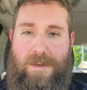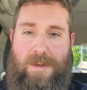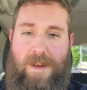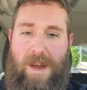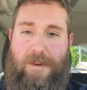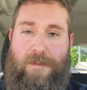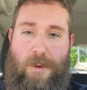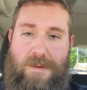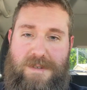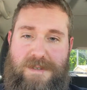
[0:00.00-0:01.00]
Hi,
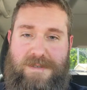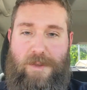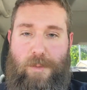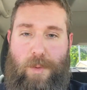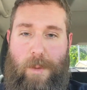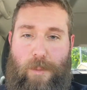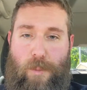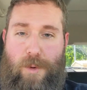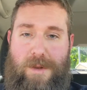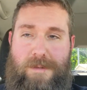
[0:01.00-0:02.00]
folks. Southern
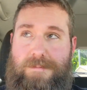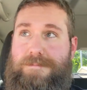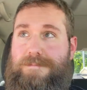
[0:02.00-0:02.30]
Prepper 1.